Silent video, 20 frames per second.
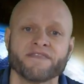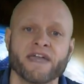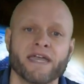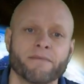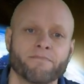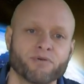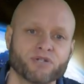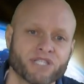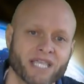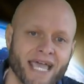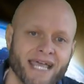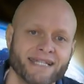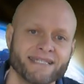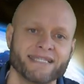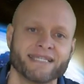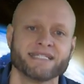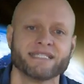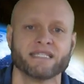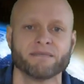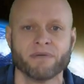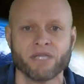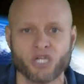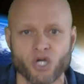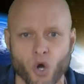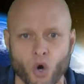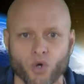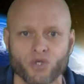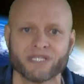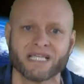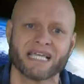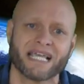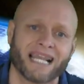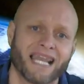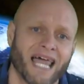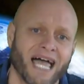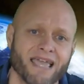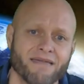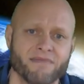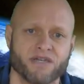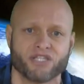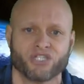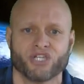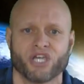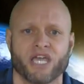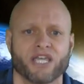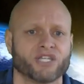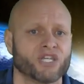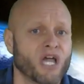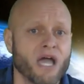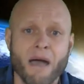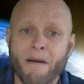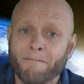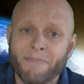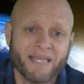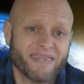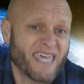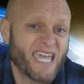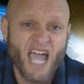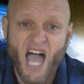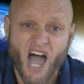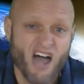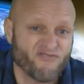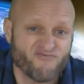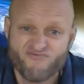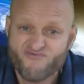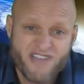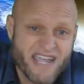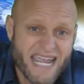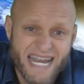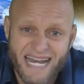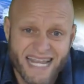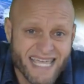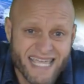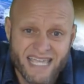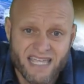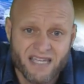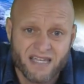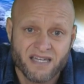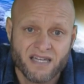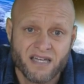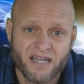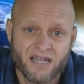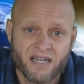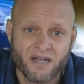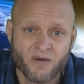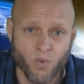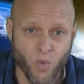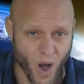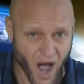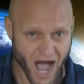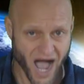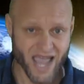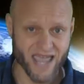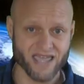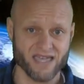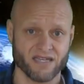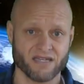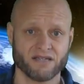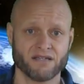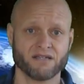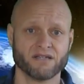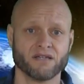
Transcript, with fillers: They are pretending to be causing climate change, but they aren't really. Why?